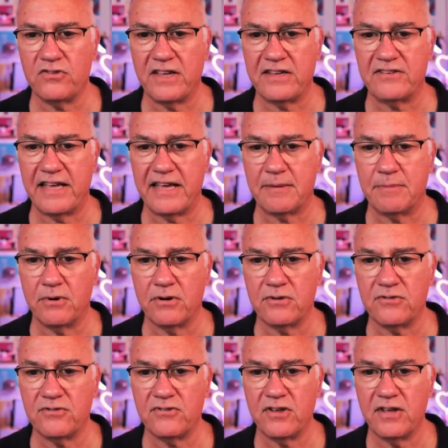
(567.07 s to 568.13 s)
zigzag
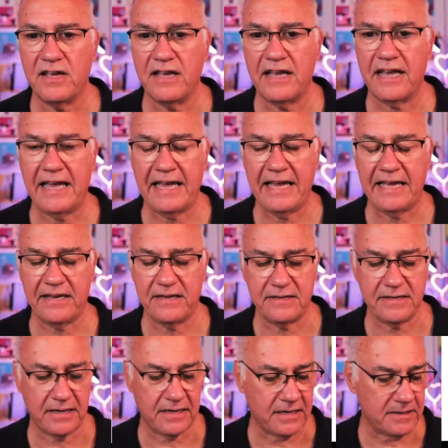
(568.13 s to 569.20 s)
books,
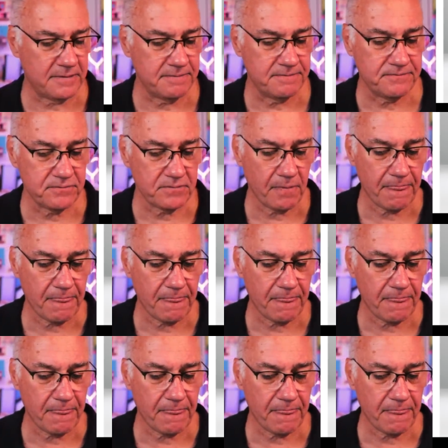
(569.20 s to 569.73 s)
and um,